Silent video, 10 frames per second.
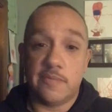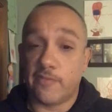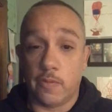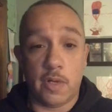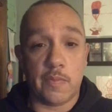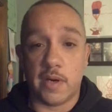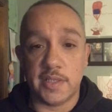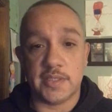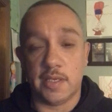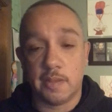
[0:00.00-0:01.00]
for Walmart,
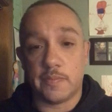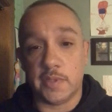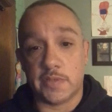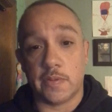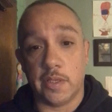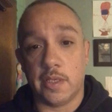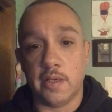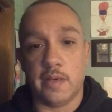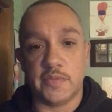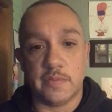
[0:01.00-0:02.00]
it's really good.
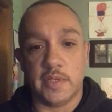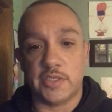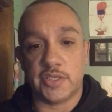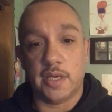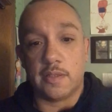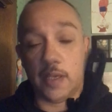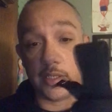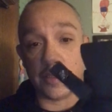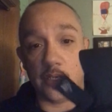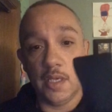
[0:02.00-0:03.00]
I'm like shocked
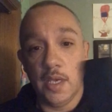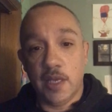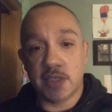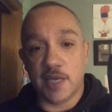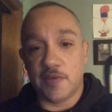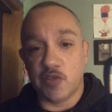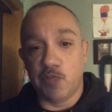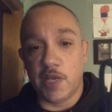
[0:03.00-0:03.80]
actually. It's got this big